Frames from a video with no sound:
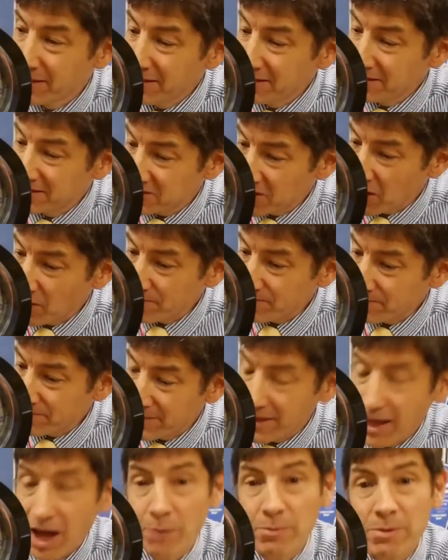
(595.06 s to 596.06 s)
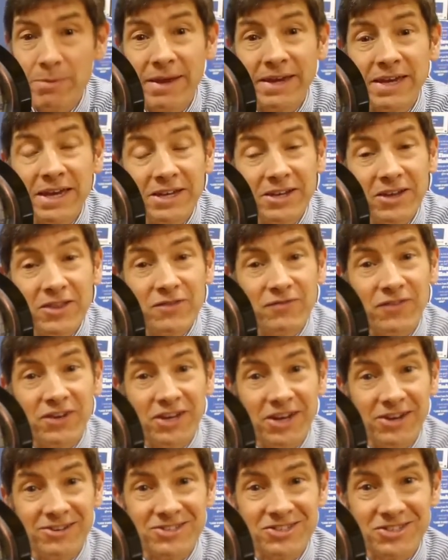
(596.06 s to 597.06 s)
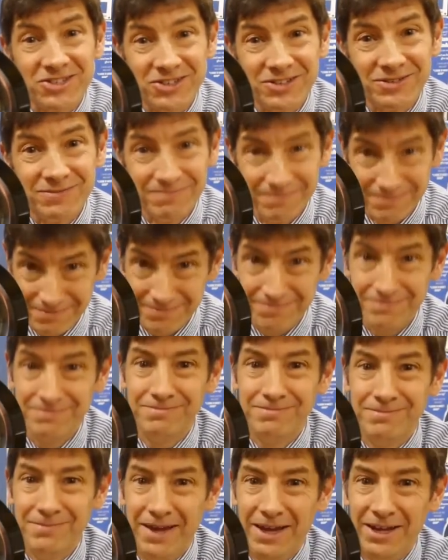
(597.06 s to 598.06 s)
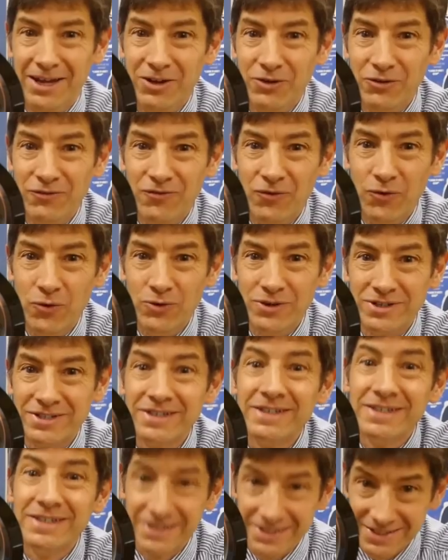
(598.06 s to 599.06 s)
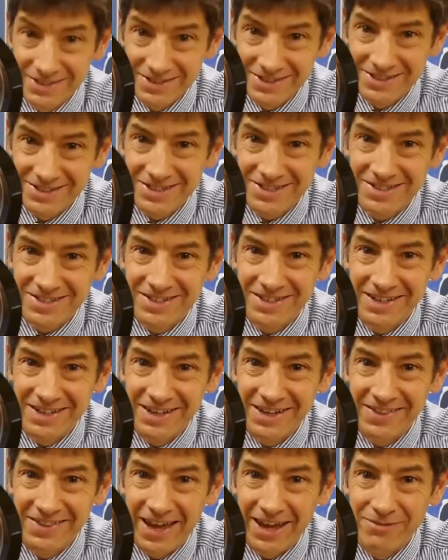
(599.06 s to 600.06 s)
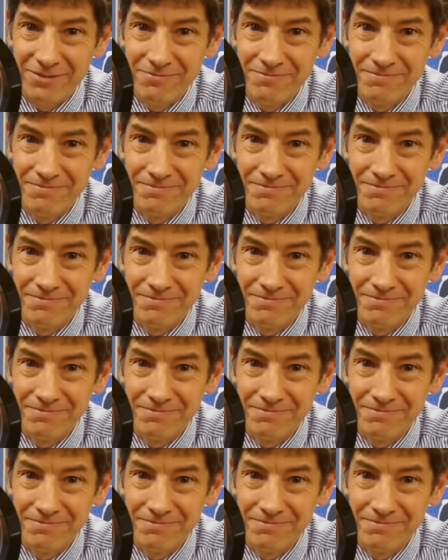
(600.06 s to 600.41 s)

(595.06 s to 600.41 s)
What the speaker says: So I'll be making another video soon, and I look forward to seeing you then.